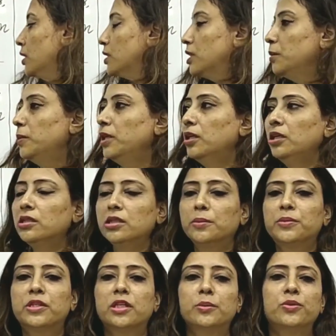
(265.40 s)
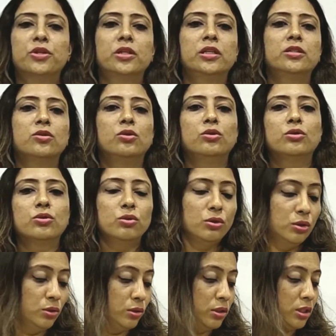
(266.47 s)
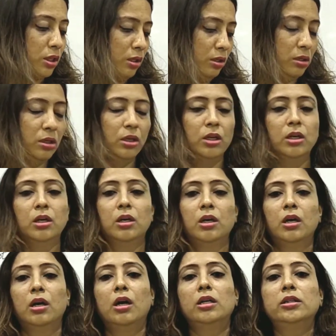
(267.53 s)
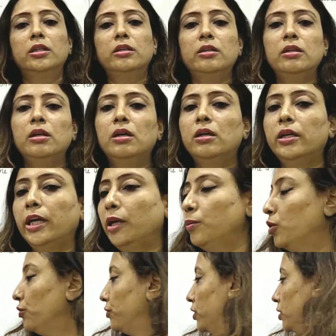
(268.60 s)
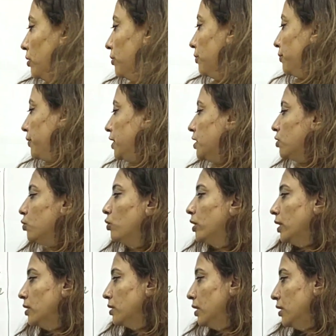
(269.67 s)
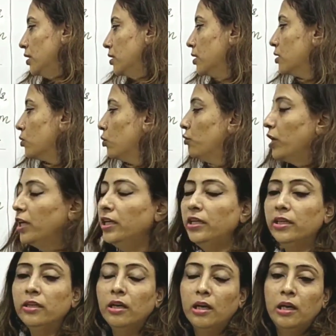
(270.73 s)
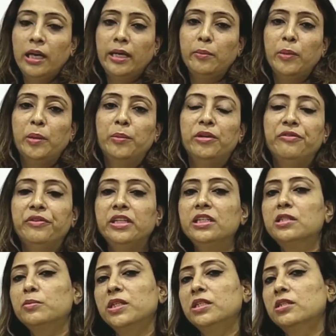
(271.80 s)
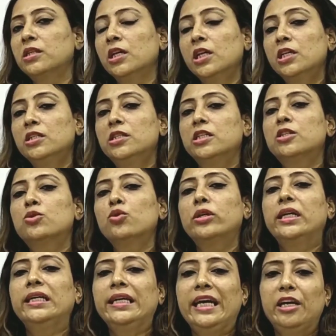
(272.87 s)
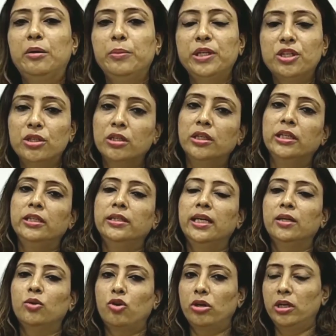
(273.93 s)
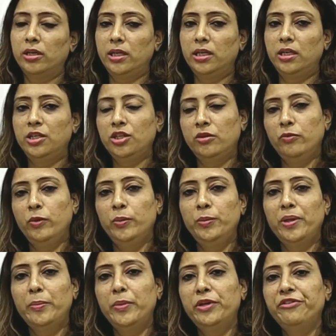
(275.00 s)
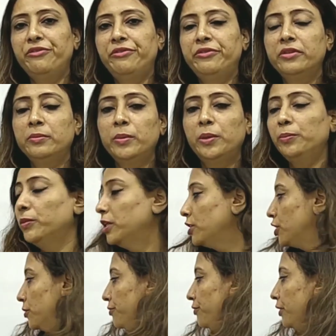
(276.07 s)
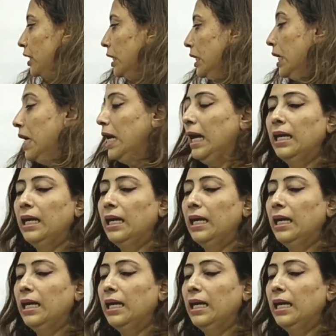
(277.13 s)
Similarly, subscription is also the other name of the fees, you can say. This is one like member fees means just to get admission in that organization will be membership fee,